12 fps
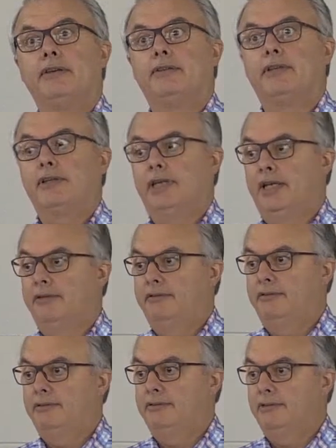You go
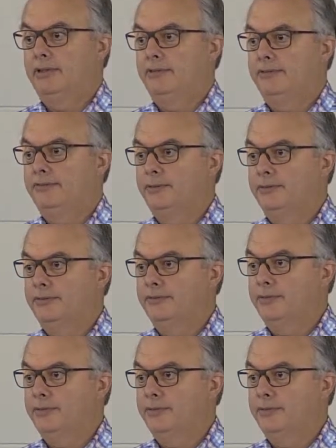12 fours are